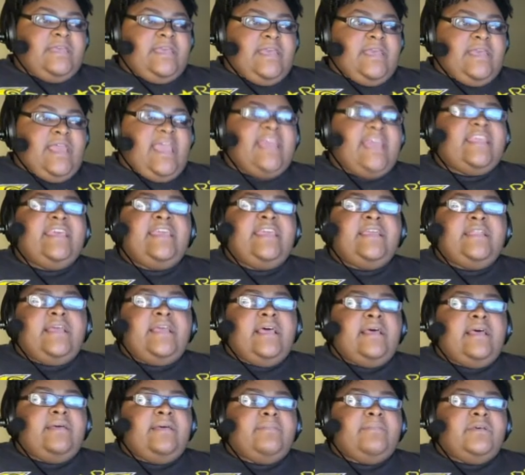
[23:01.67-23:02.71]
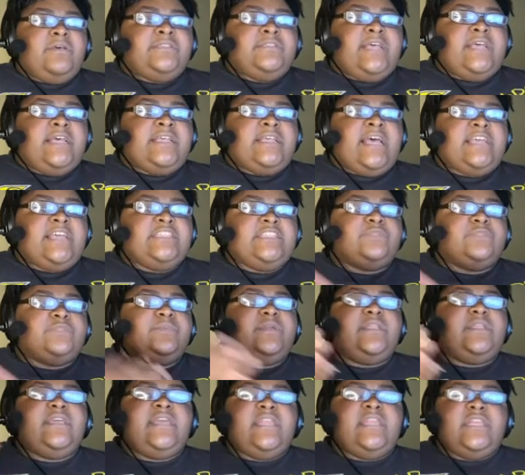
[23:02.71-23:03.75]
And then most times I just
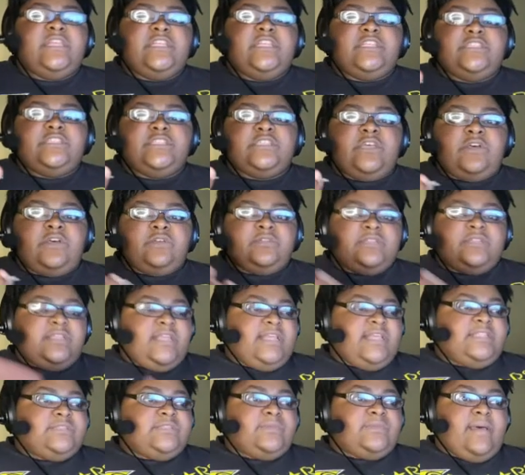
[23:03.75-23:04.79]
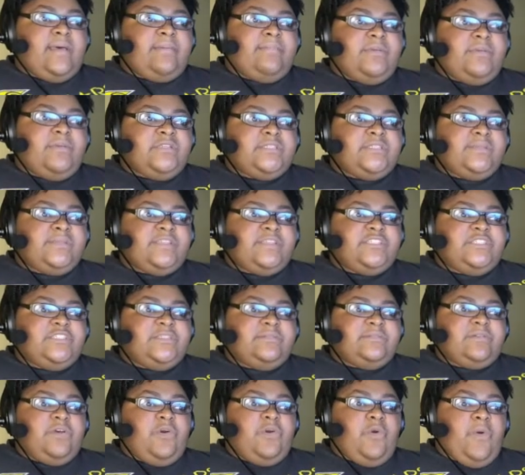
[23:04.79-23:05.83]
really get in the zone, so that's why most of my streams
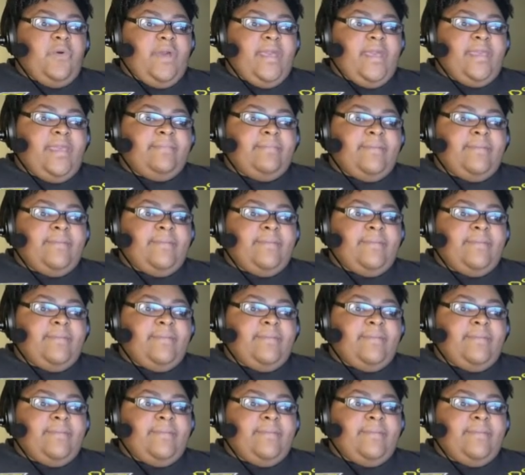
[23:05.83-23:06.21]
are quiet.